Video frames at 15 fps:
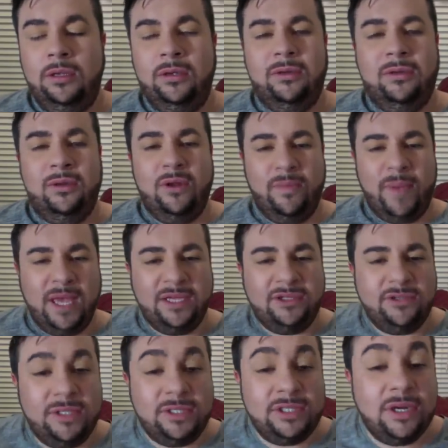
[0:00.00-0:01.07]
Oh, no,
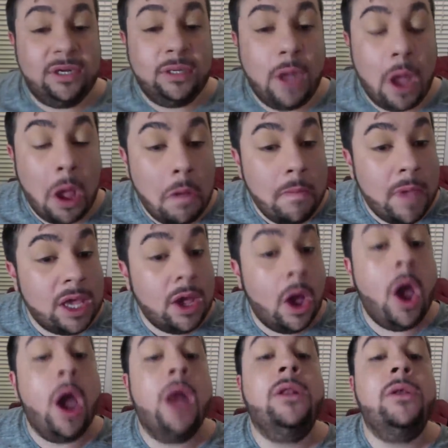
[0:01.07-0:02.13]
Patreon's not. Oh, my
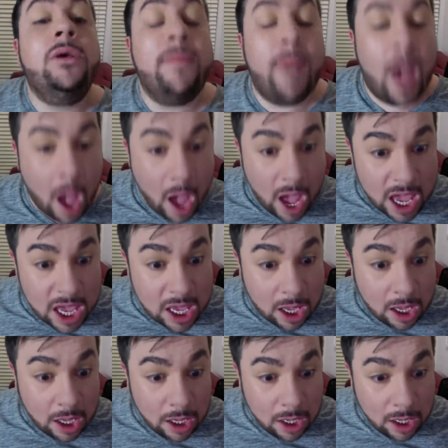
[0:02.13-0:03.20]
God, look at my eye!
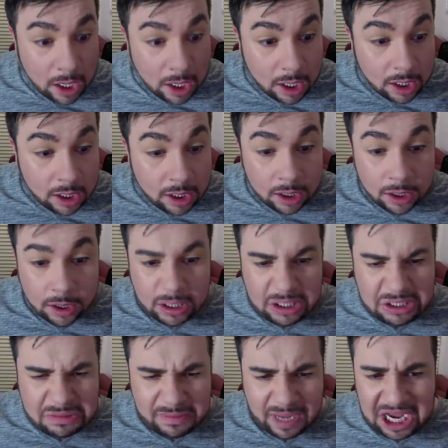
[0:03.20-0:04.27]

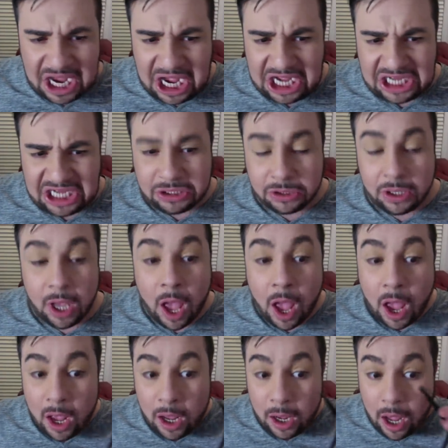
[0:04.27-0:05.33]
Oh, my eyes look...
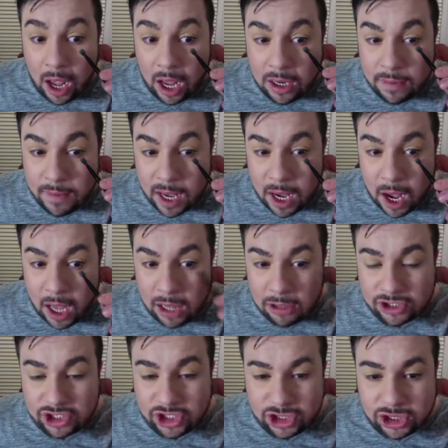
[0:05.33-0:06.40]
Under my eye
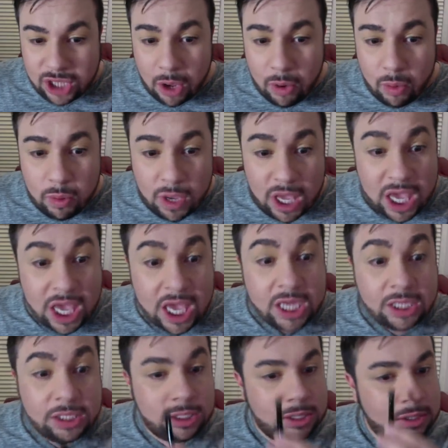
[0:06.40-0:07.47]
looks so
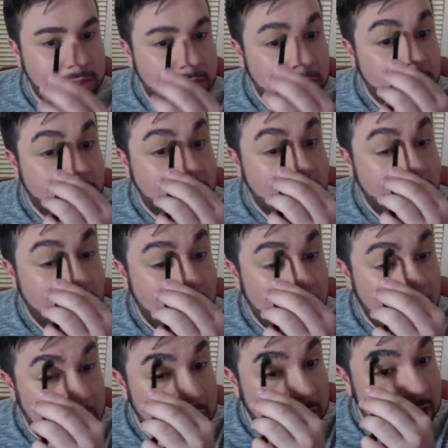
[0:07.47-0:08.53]
weird!
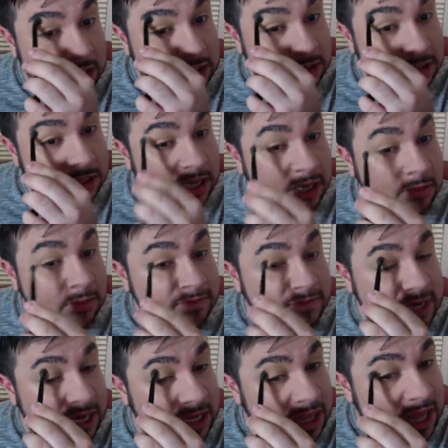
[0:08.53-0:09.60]
Okay, so now we've
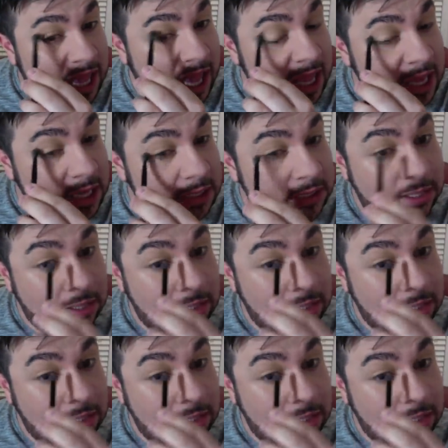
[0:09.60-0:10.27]
done that.